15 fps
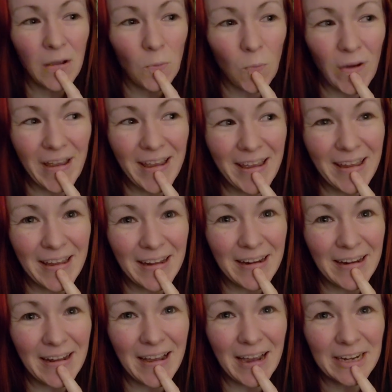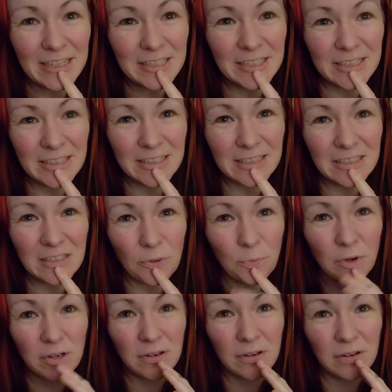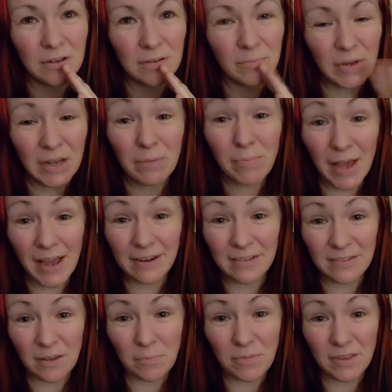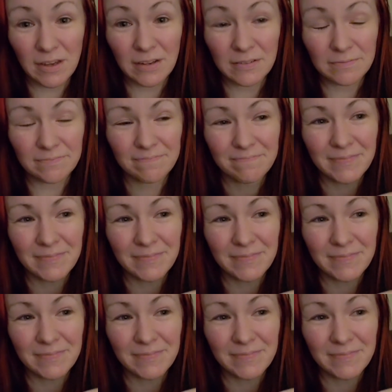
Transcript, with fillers: when I see someone being bad at something